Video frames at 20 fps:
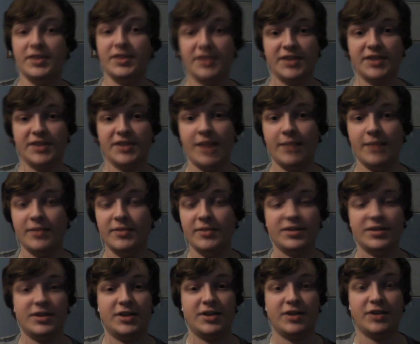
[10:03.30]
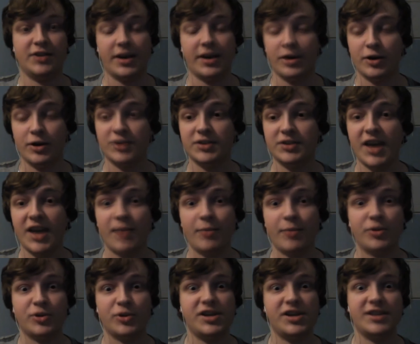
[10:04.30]
this game it's like her
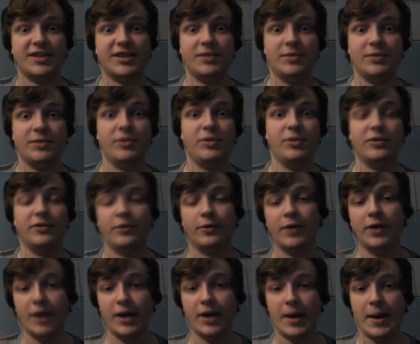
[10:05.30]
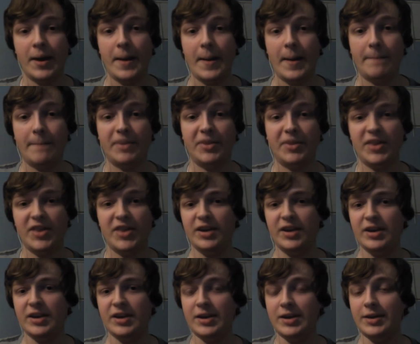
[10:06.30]
escape where she gets to be beautiful. But
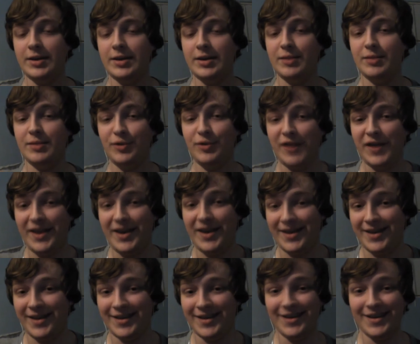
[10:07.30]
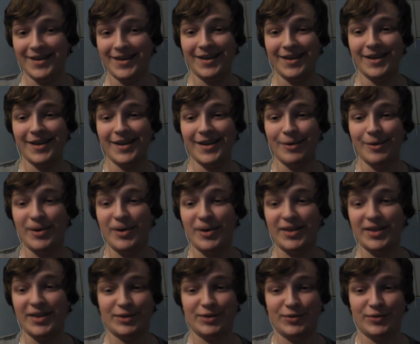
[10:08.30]
then in the movie we
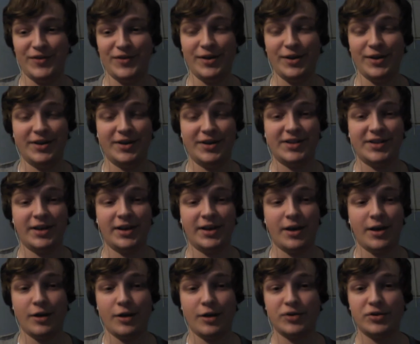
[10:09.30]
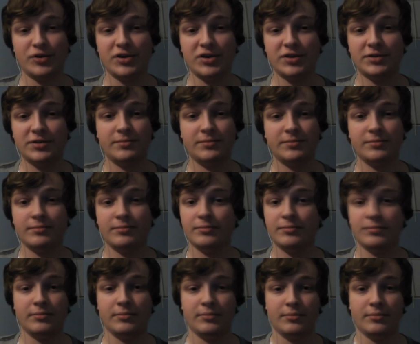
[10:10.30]
get this reveal, and it's like, oh, she's
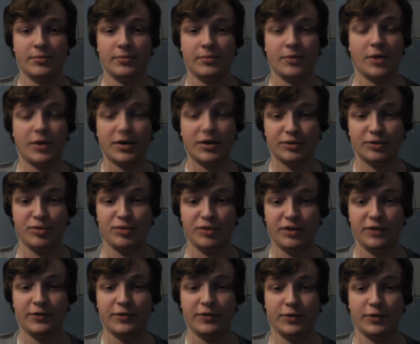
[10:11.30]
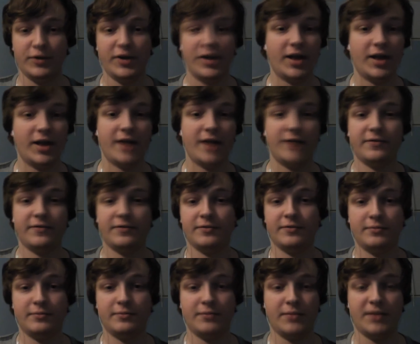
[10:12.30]
also beautiful in real life,
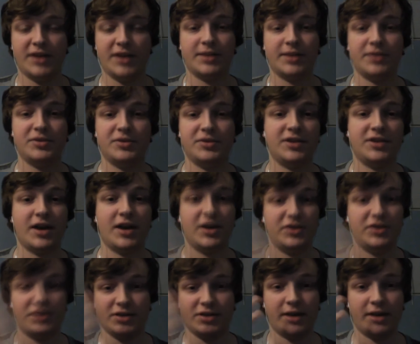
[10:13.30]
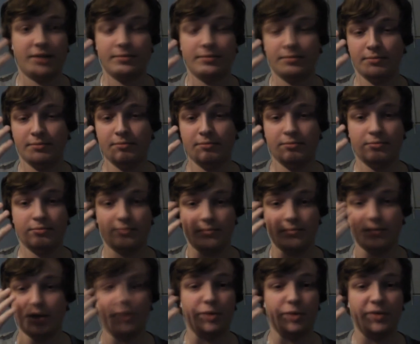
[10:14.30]
except she's got just like
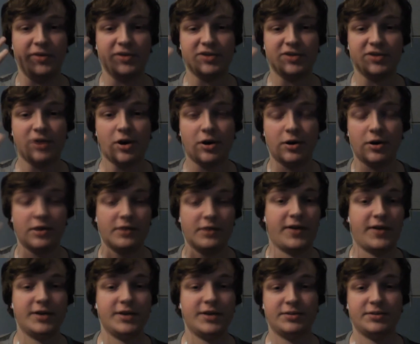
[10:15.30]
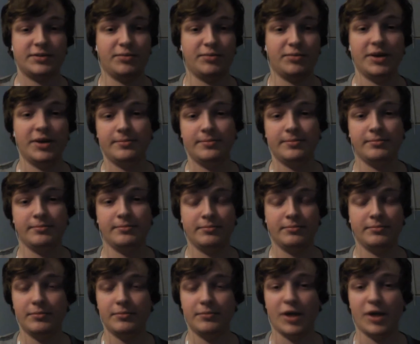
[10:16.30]
a little bit of a scar on her face, but
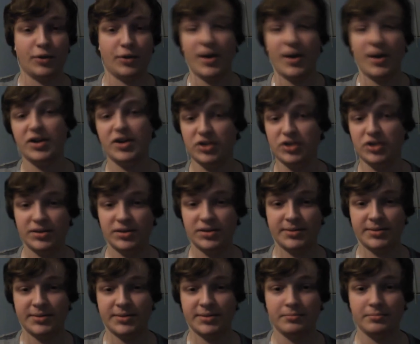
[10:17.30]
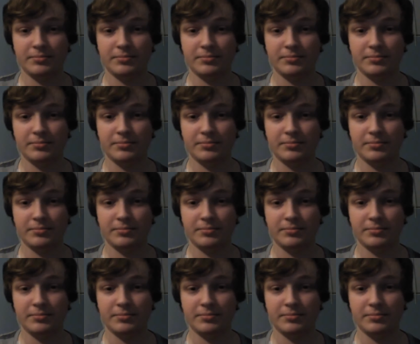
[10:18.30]
otherwise she's